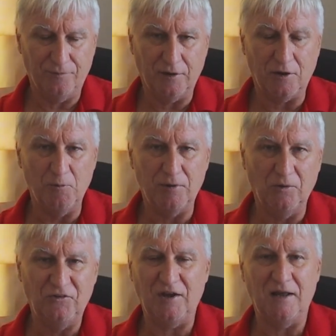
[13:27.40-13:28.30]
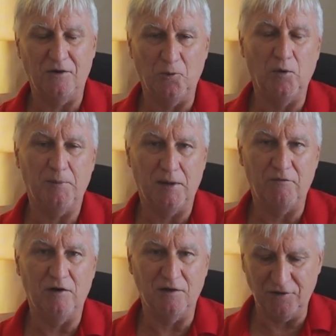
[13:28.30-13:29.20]
GoPro 10 had already been
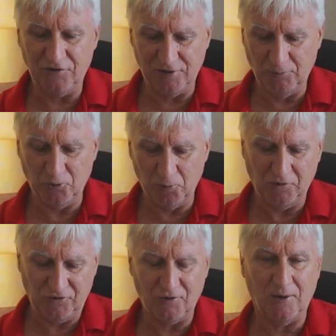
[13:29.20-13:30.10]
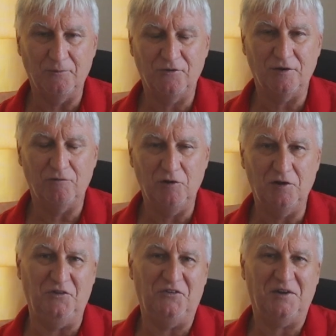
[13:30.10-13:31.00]
released, and it was almost time to
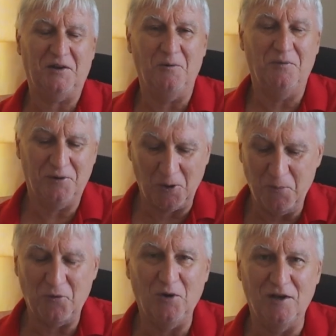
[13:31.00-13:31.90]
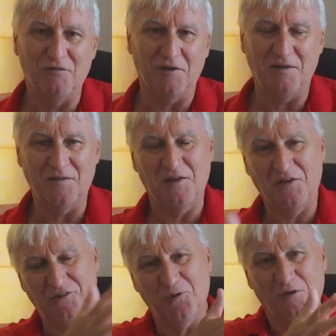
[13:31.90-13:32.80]
release the GoPro 11, and they're
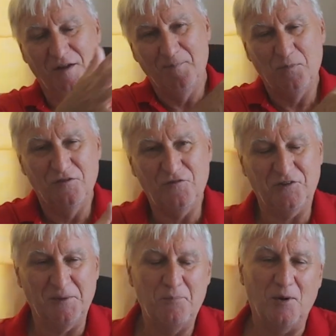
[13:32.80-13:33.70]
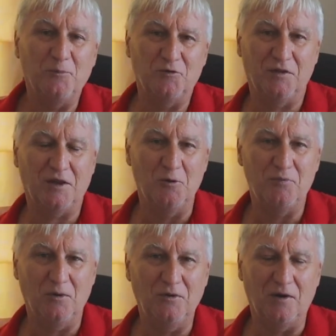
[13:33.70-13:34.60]
still fixing problems with the
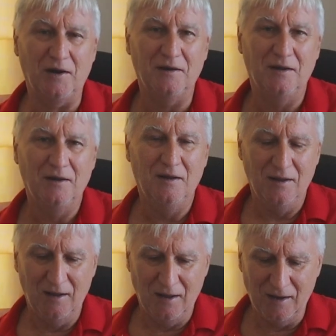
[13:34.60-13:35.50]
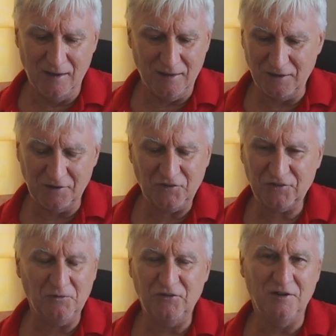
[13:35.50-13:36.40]
GoPro 9. I just
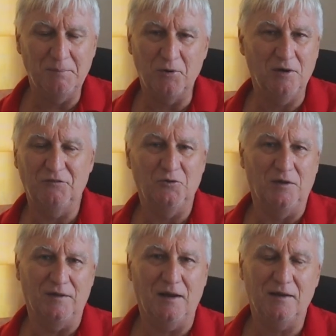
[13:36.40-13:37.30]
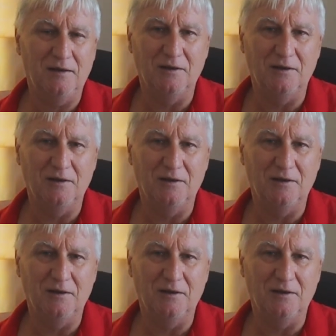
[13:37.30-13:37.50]
don't see the point of doing that.